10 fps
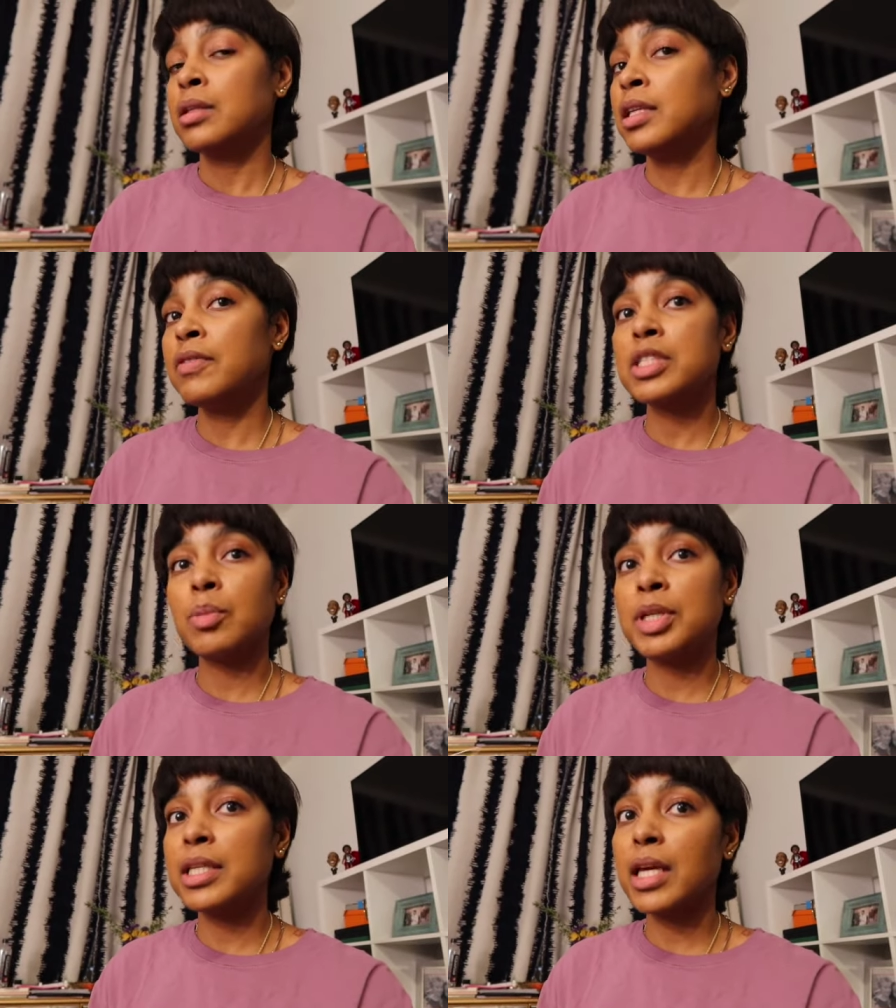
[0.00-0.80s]
give it to
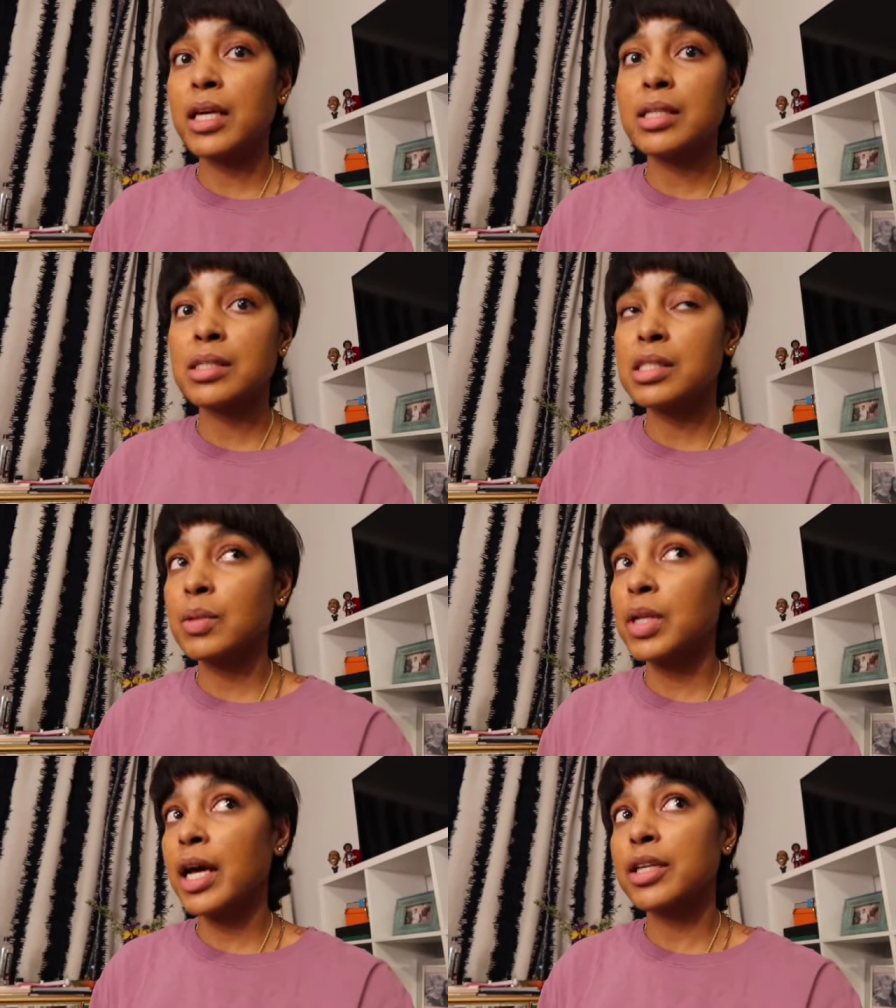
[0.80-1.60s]
Beacon, see
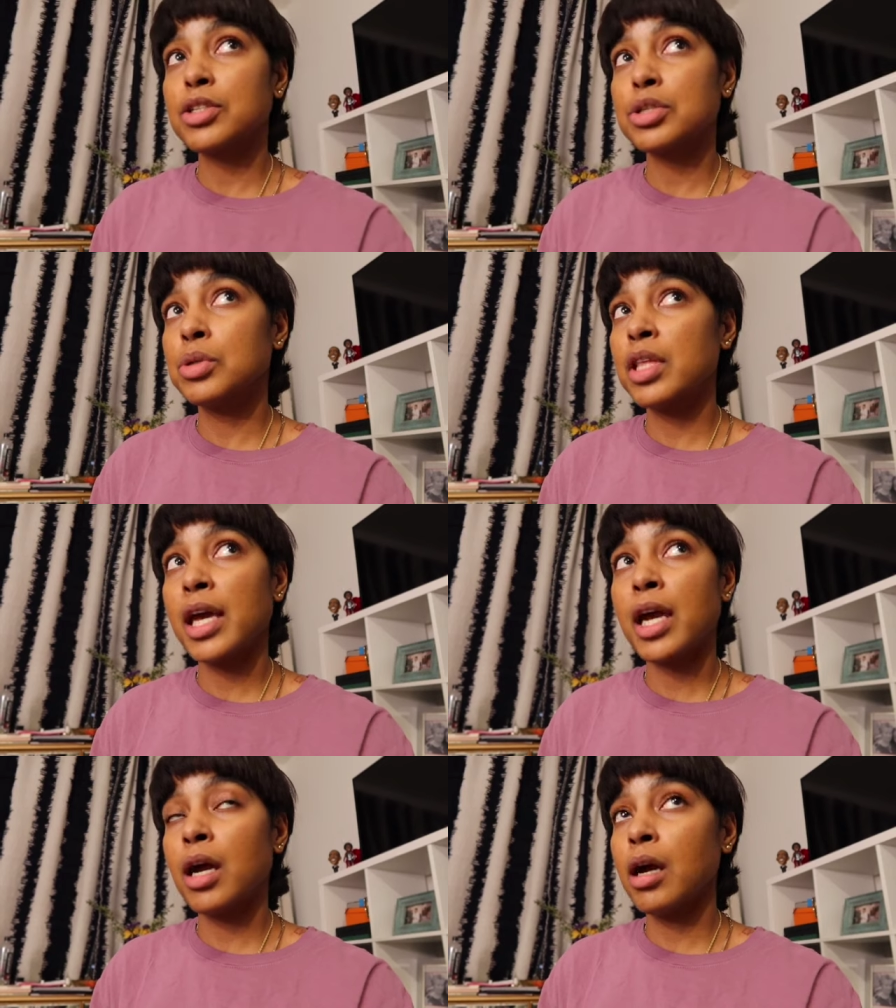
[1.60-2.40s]
what I could do
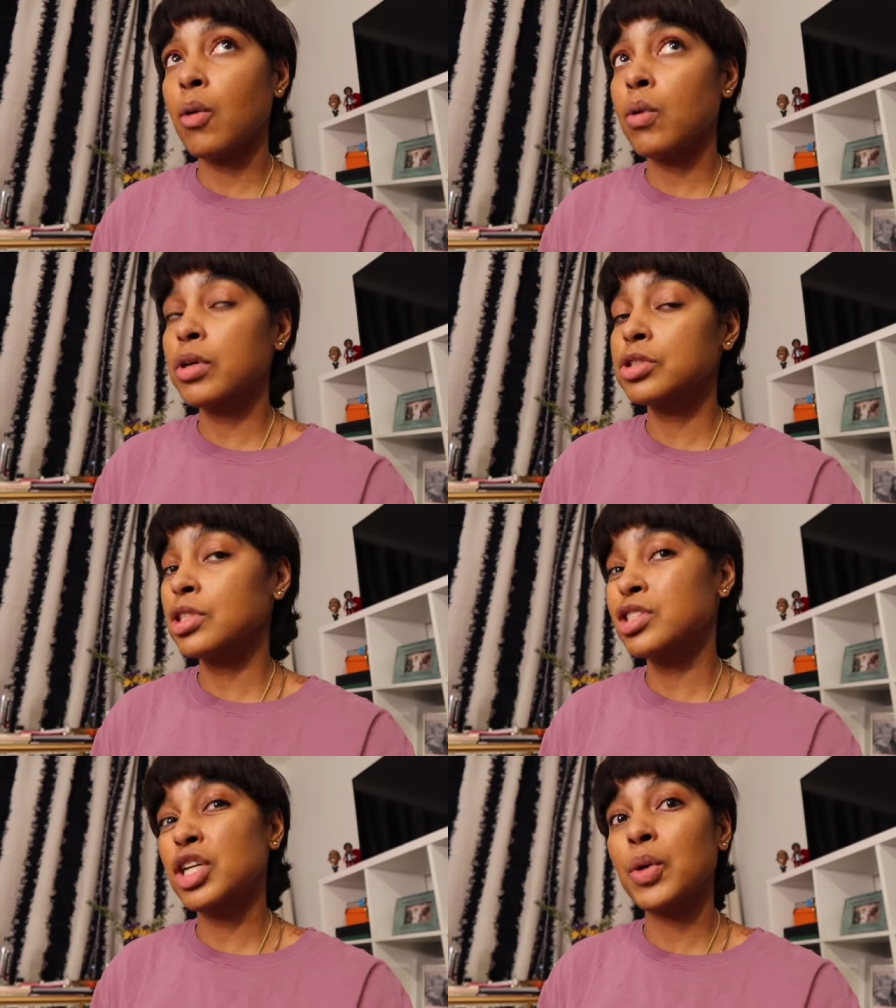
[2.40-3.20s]
there, or
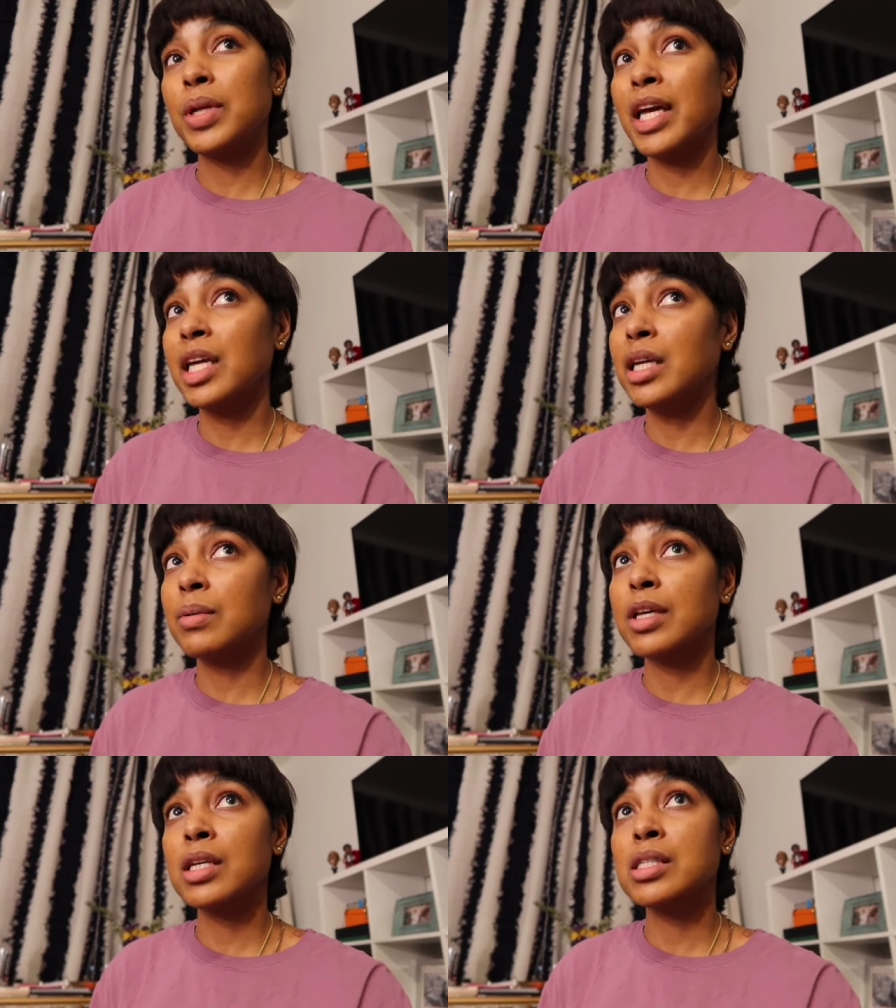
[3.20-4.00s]
just
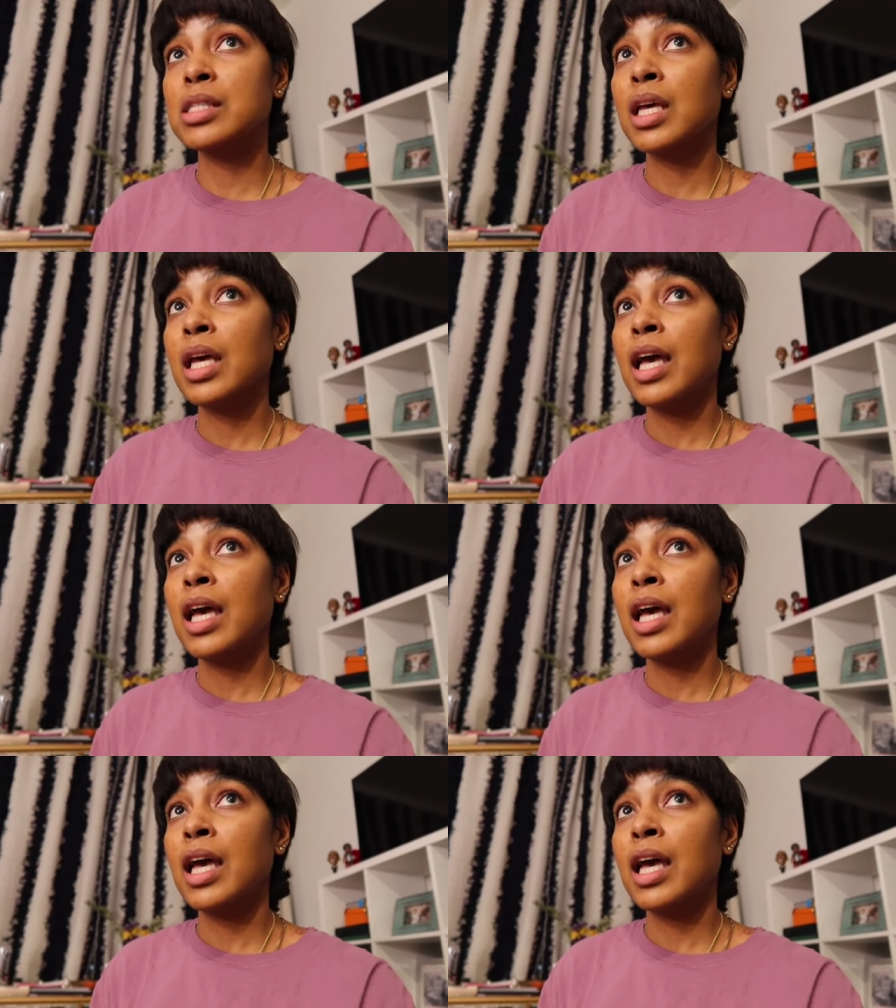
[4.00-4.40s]
donate. Cause